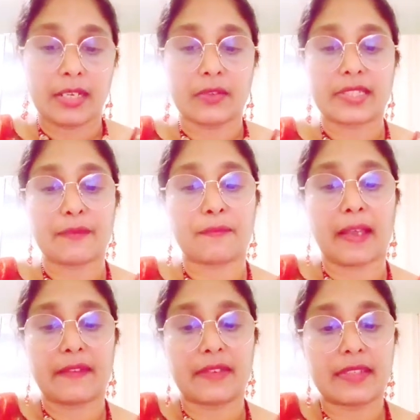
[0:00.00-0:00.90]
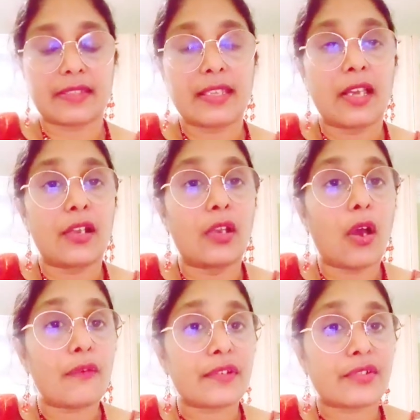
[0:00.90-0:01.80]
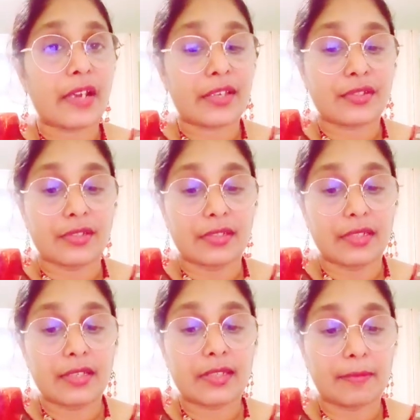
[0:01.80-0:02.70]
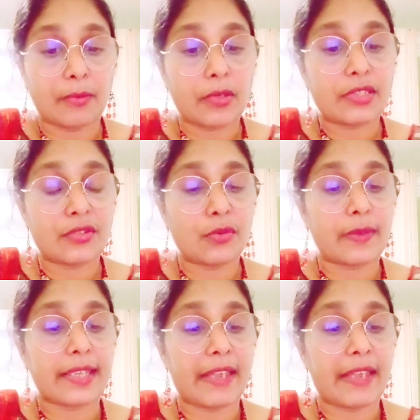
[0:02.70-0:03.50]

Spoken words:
Now step five is law of attraction supports you with